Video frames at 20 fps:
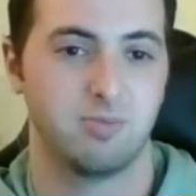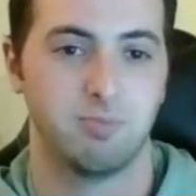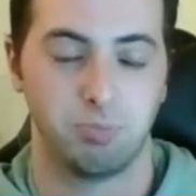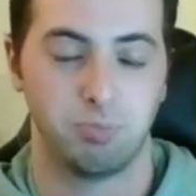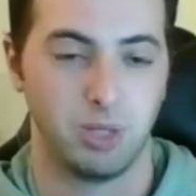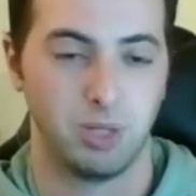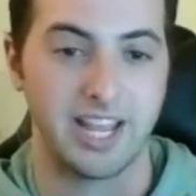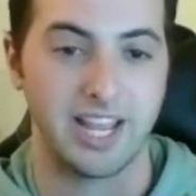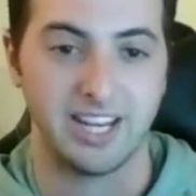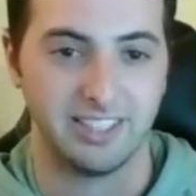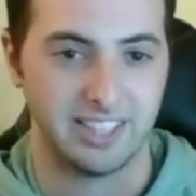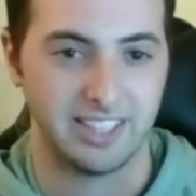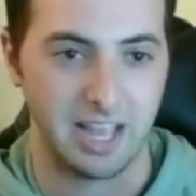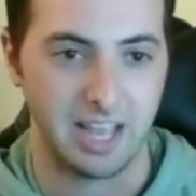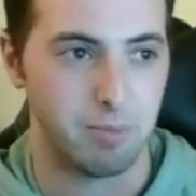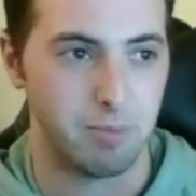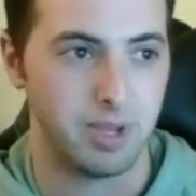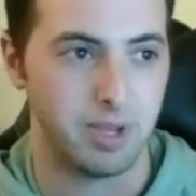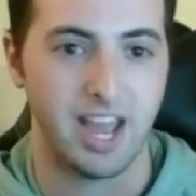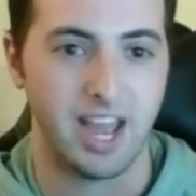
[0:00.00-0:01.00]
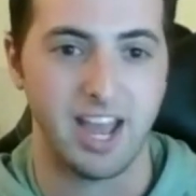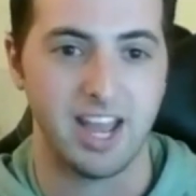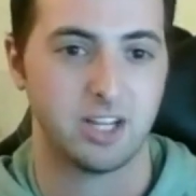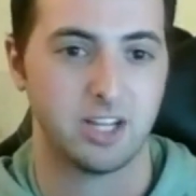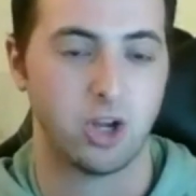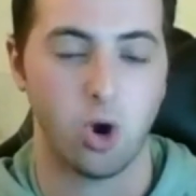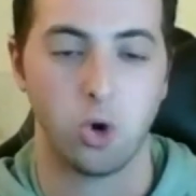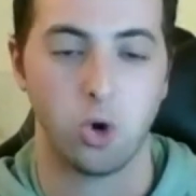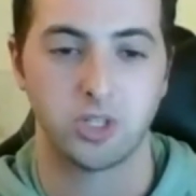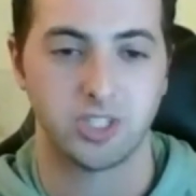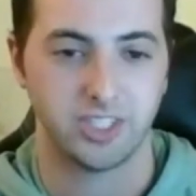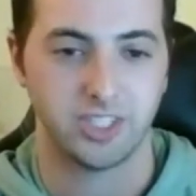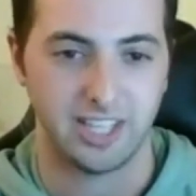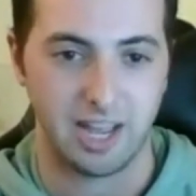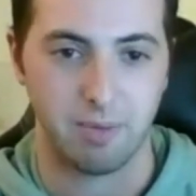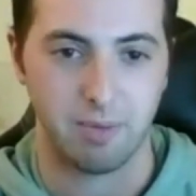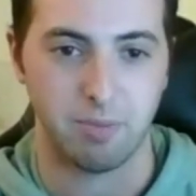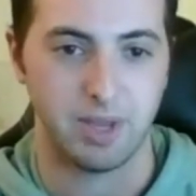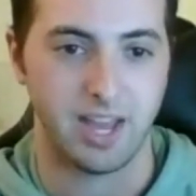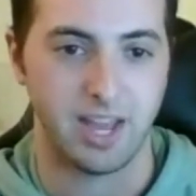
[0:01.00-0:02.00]
played in the NBA, coached in the
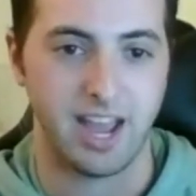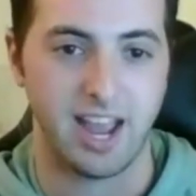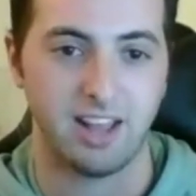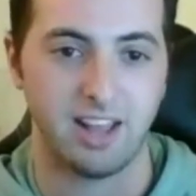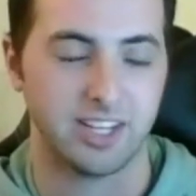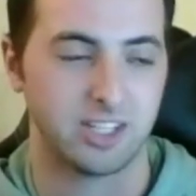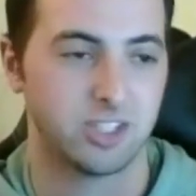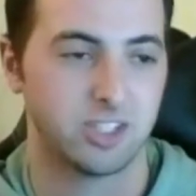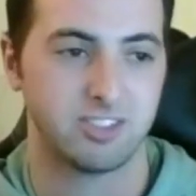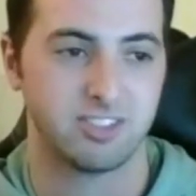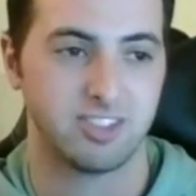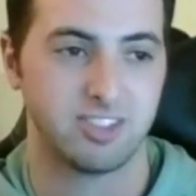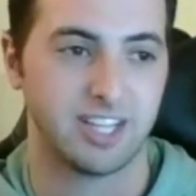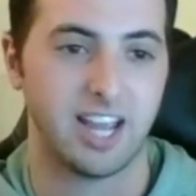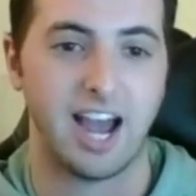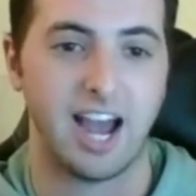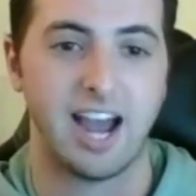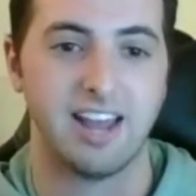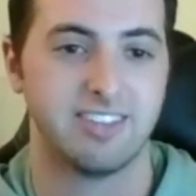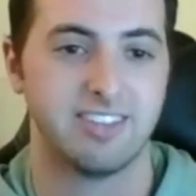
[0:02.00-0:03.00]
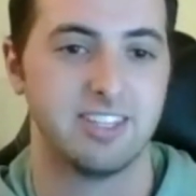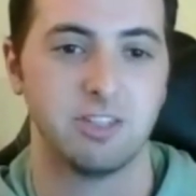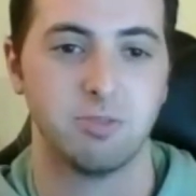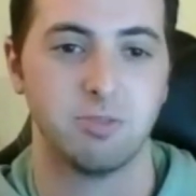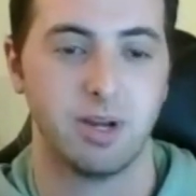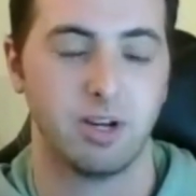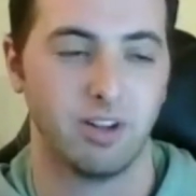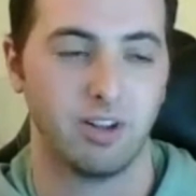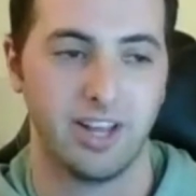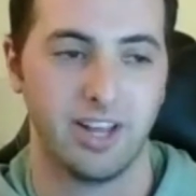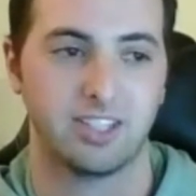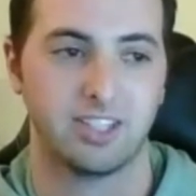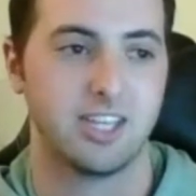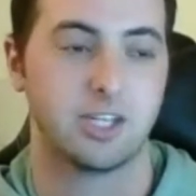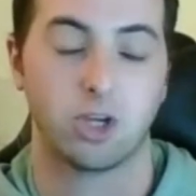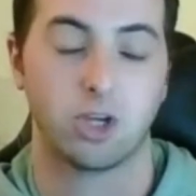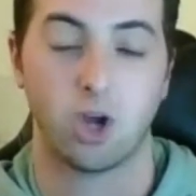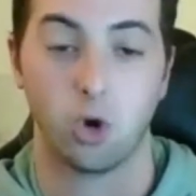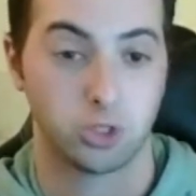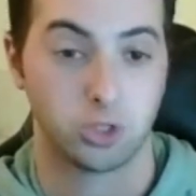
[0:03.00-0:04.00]
NBA, like just the guys he's been at, like
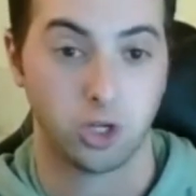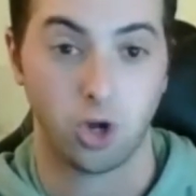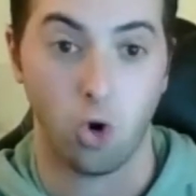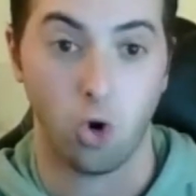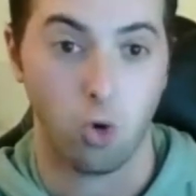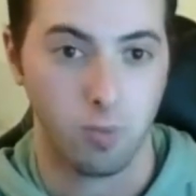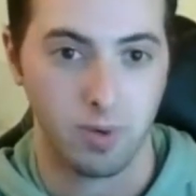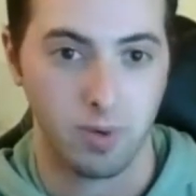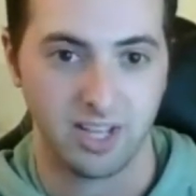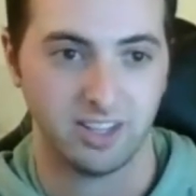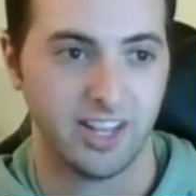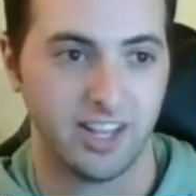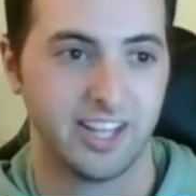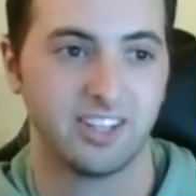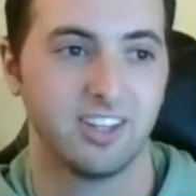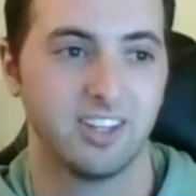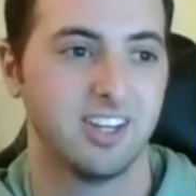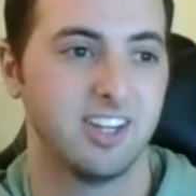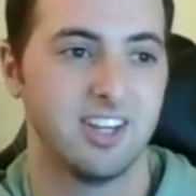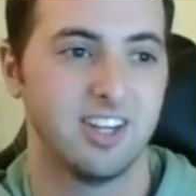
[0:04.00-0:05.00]
Coach Kobe, like